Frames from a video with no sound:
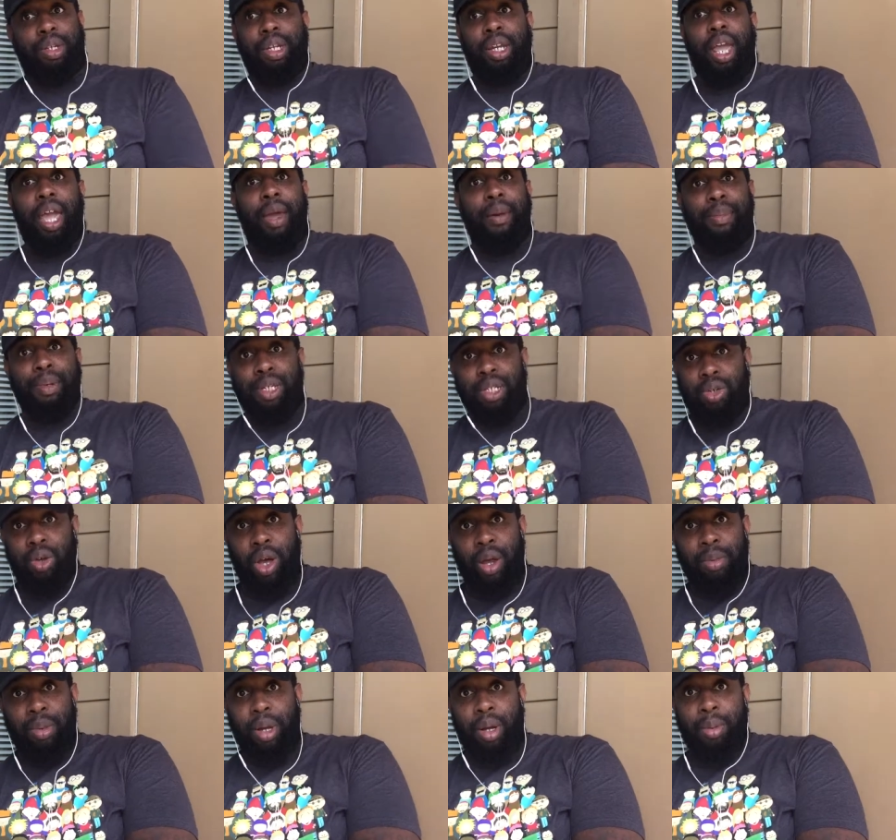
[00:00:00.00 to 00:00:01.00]
Gambi just
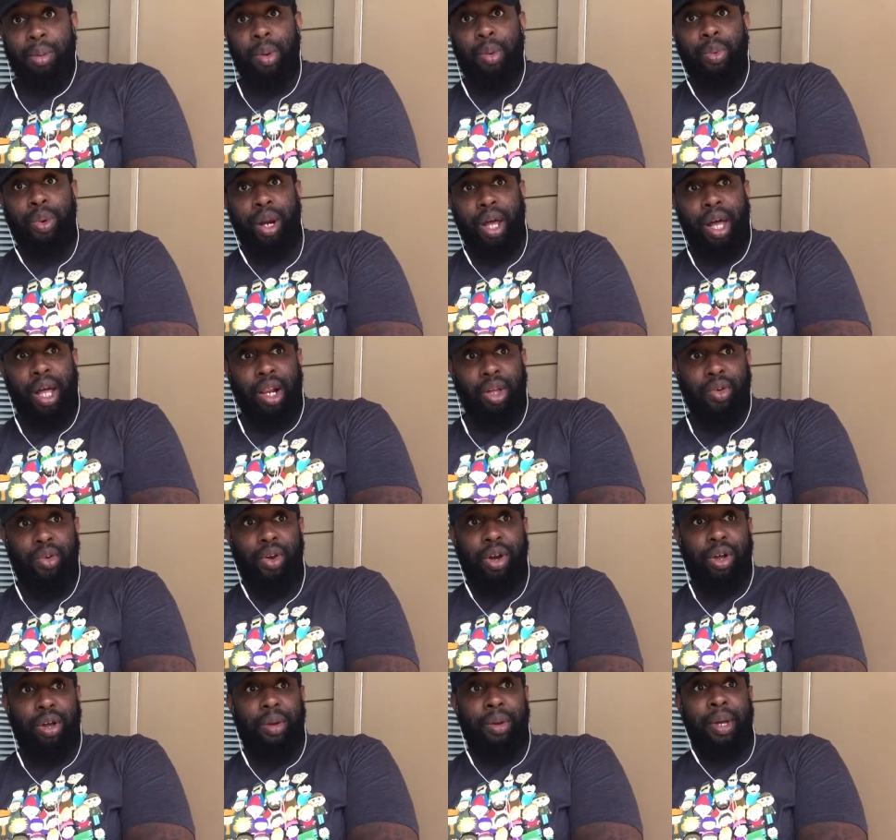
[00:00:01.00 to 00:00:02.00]
had to come up with a
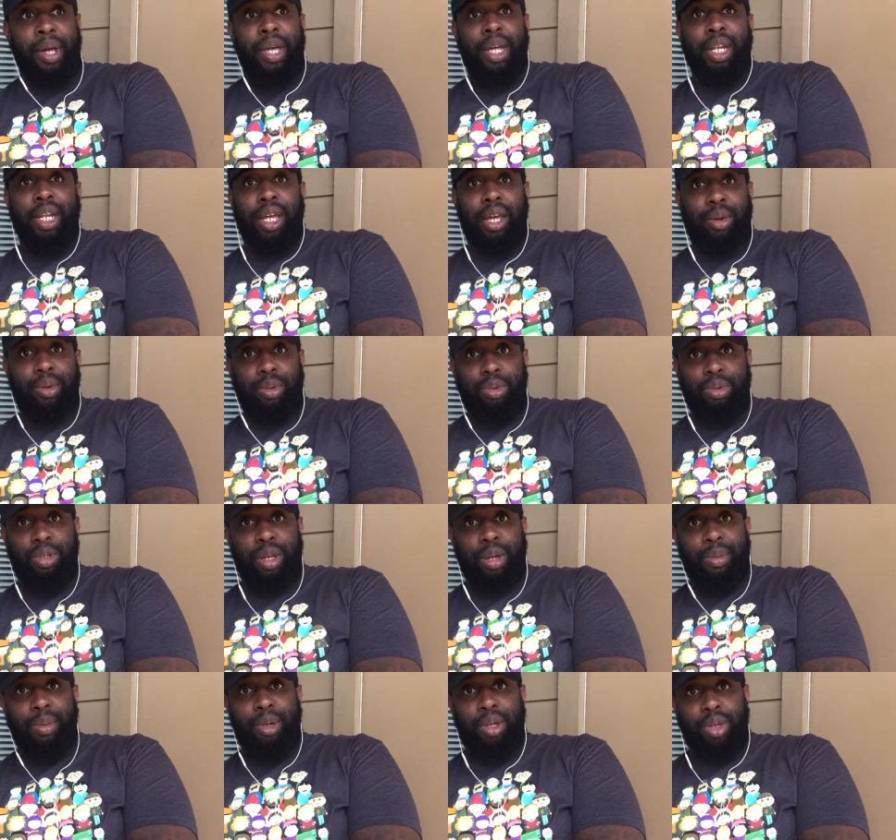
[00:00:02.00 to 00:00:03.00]
hologram that he was
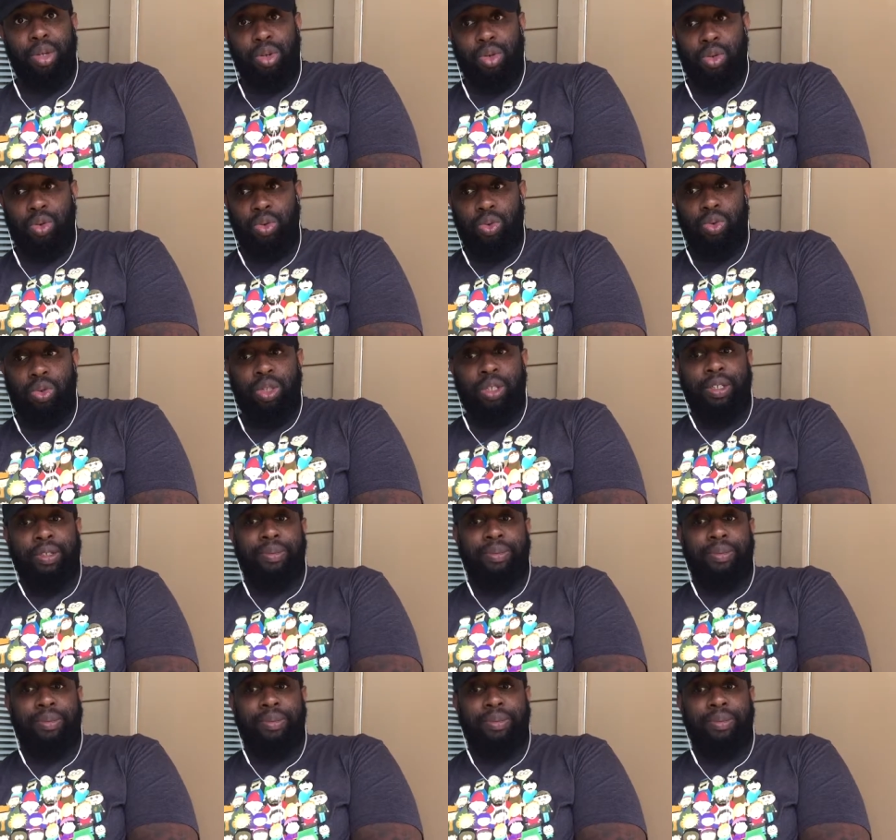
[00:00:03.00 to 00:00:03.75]
able to use